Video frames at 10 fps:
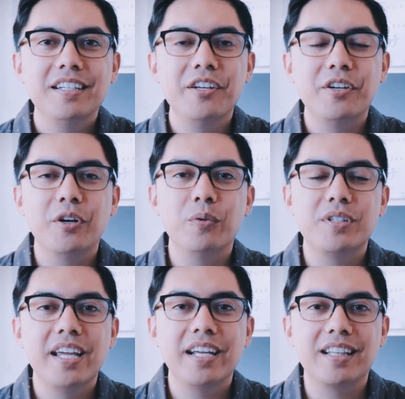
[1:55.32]

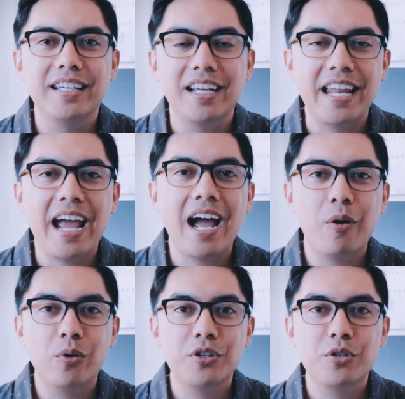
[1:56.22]
would take like an
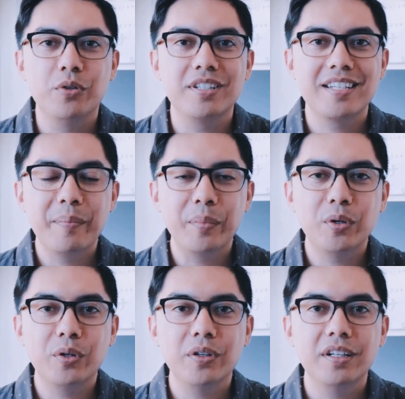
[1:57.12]
hour to
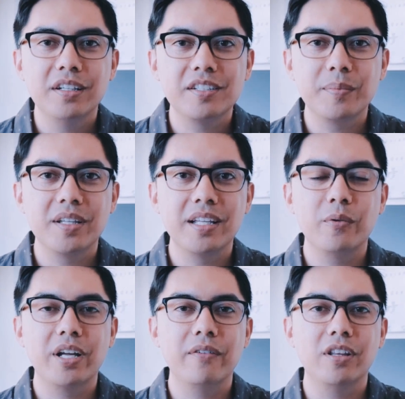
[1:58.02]
assemble, something that
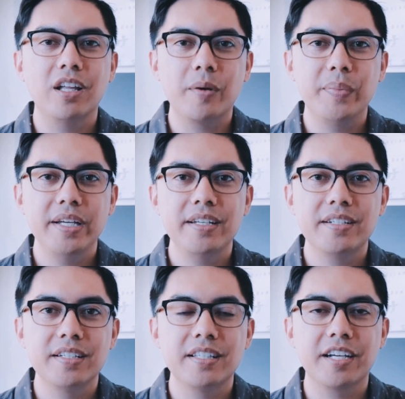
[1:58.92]
would have a lot of
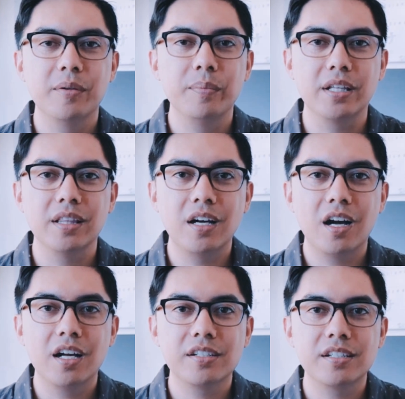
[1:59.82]
pieces that can be
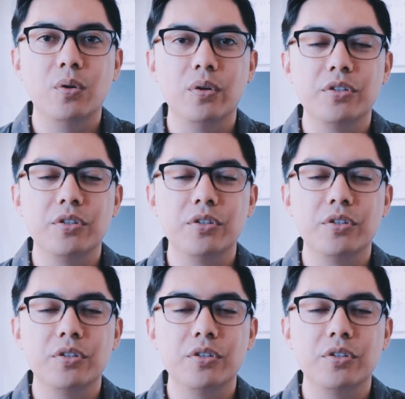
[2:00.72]
lost, or